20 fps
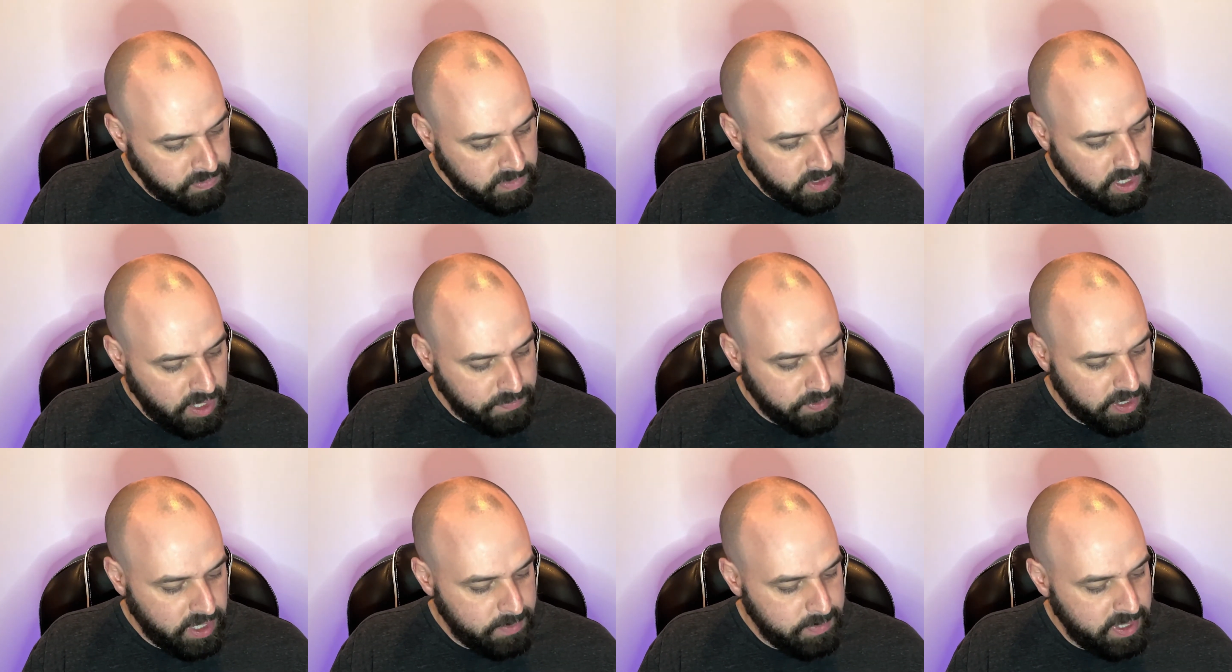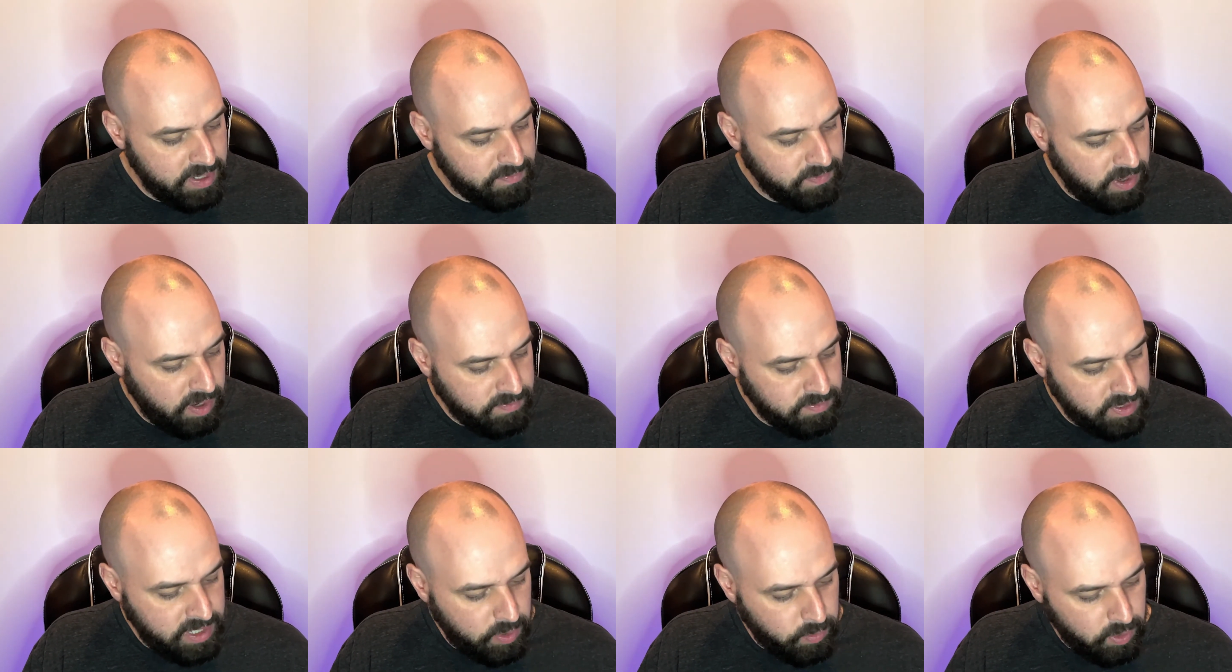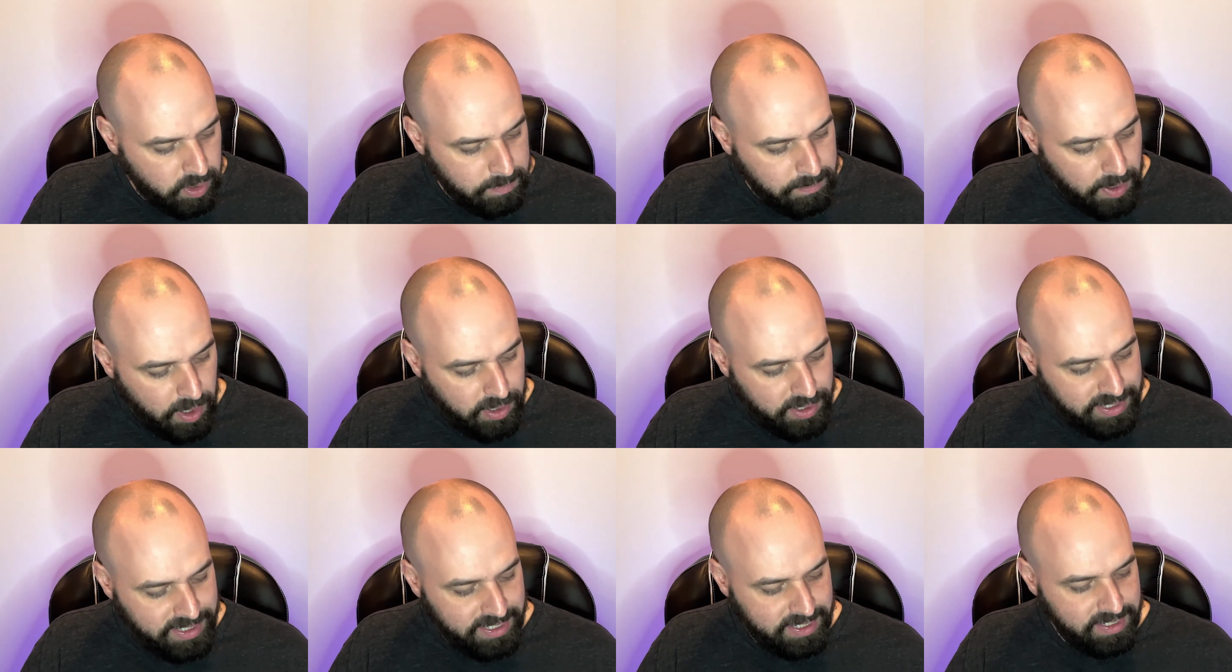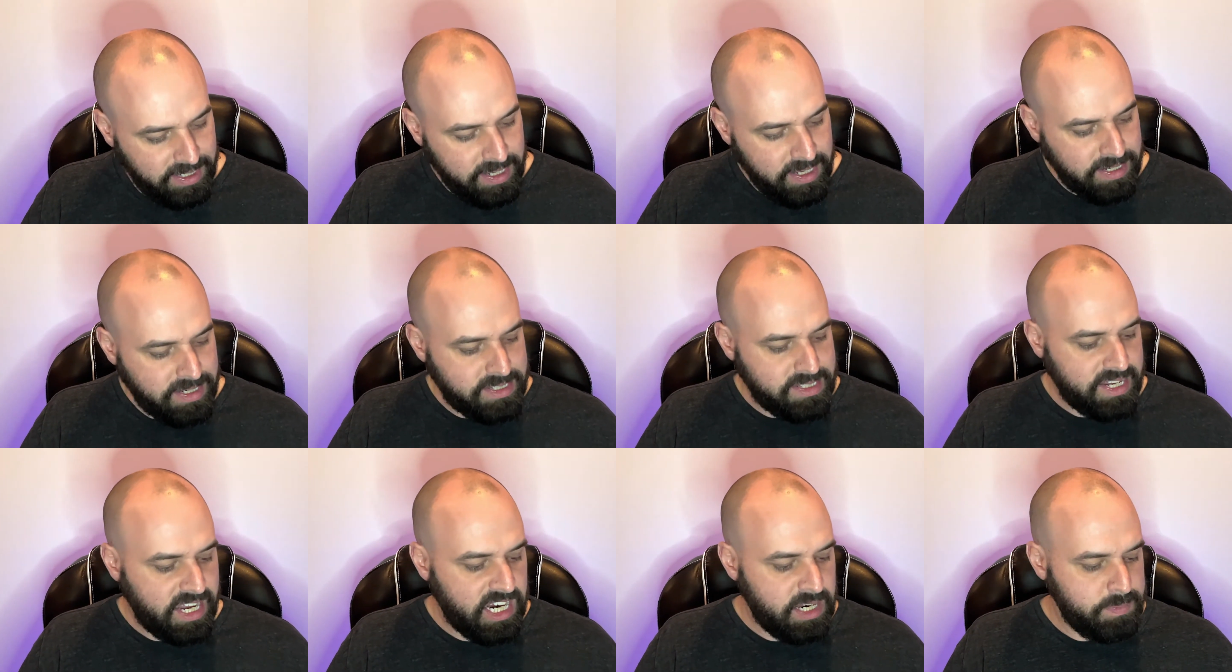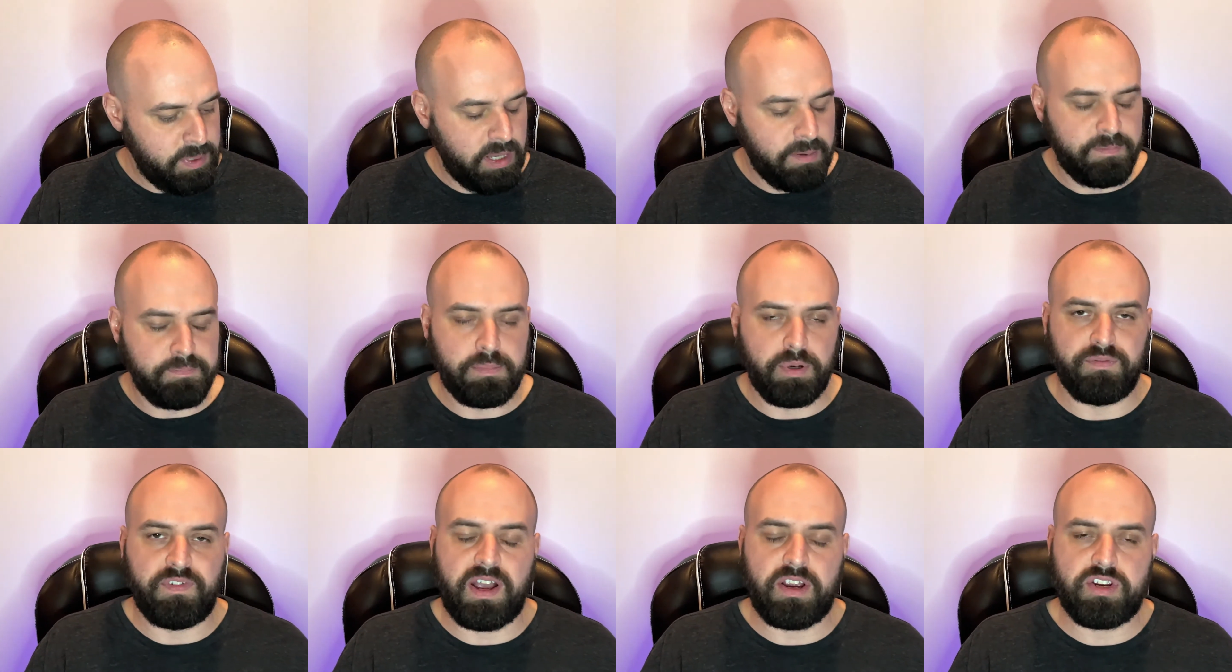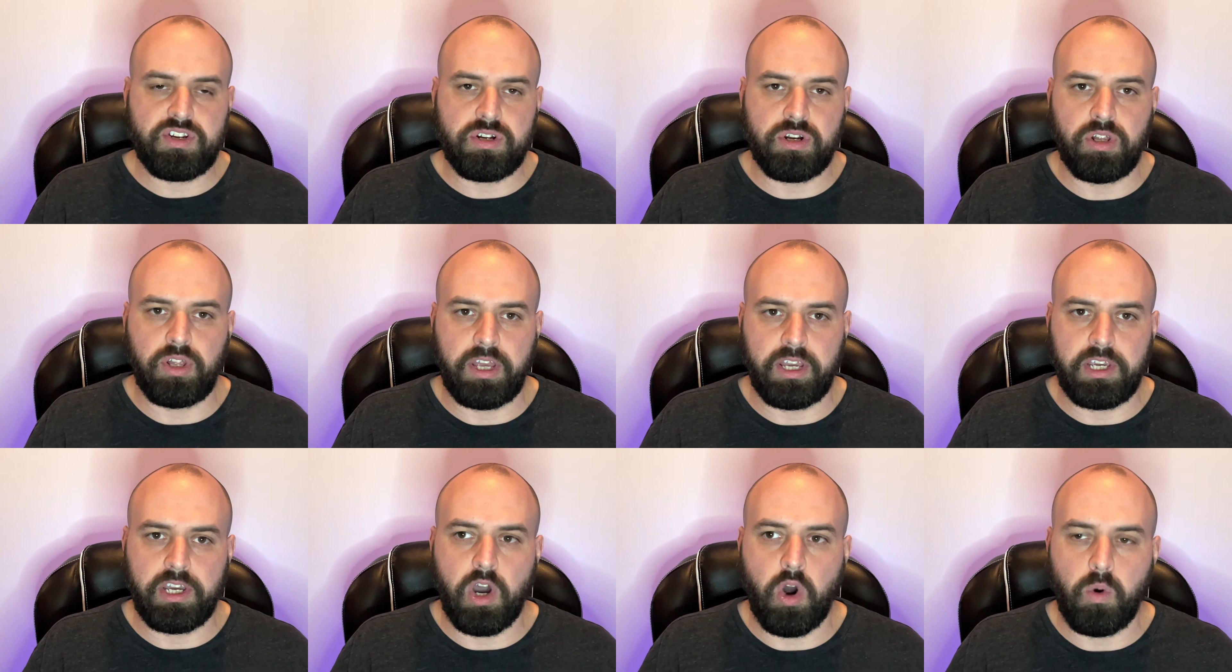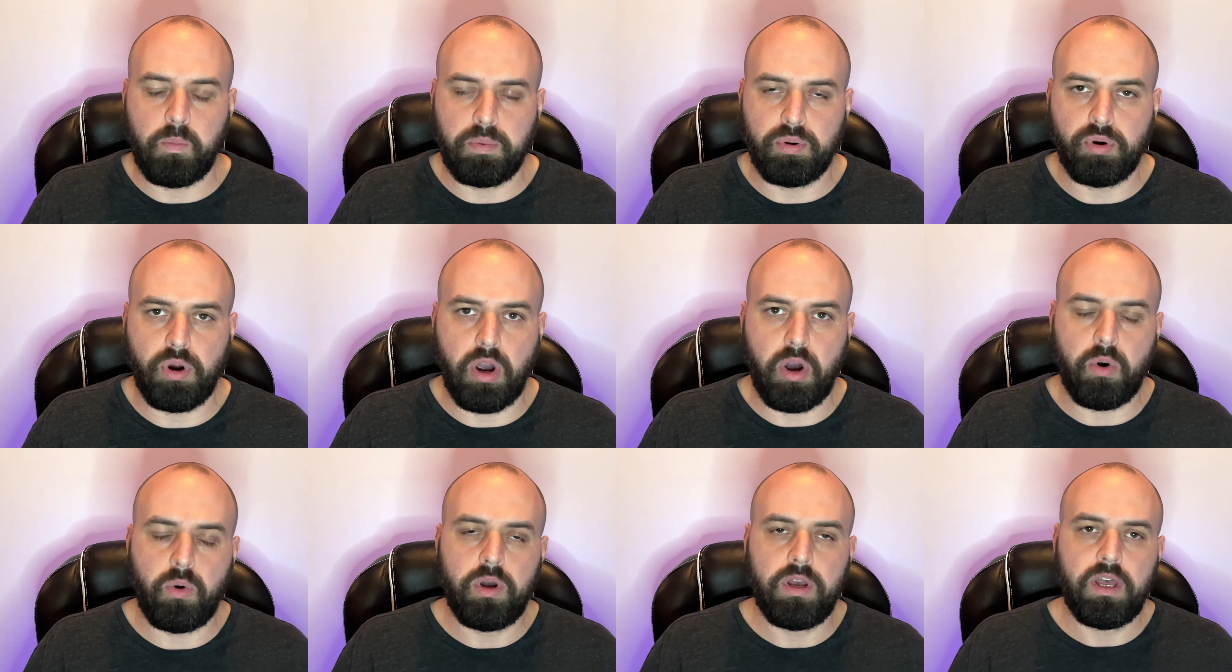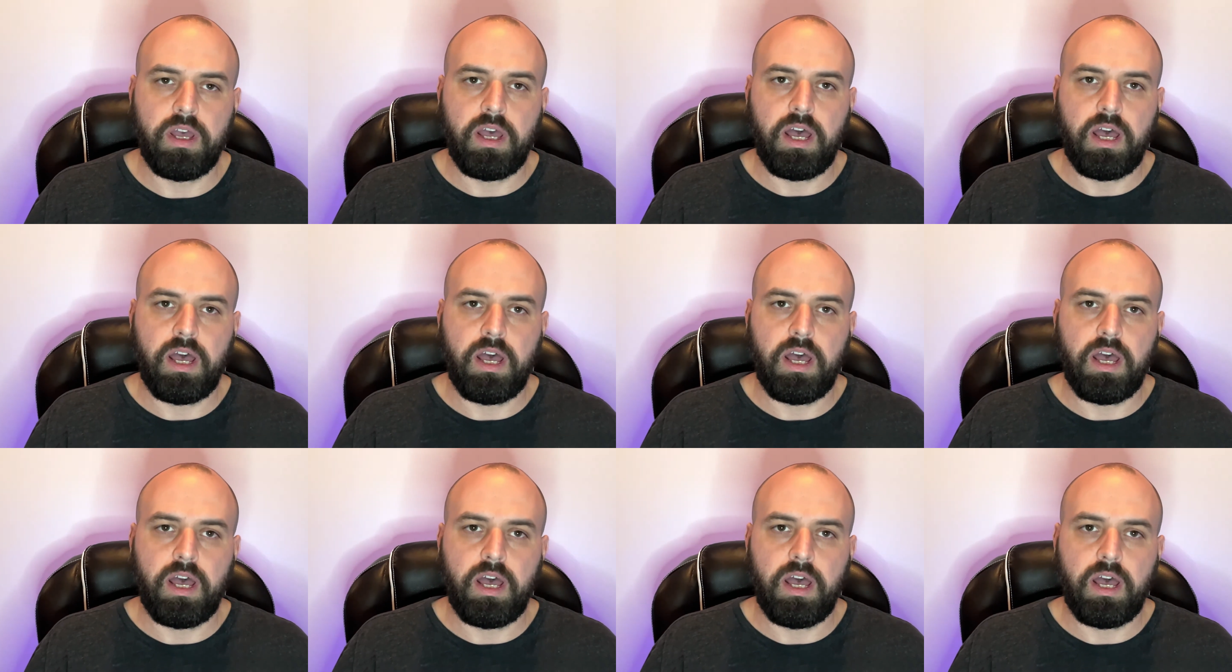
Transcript: If you're going to be involved in network marketing, decide to be a professional and go pro.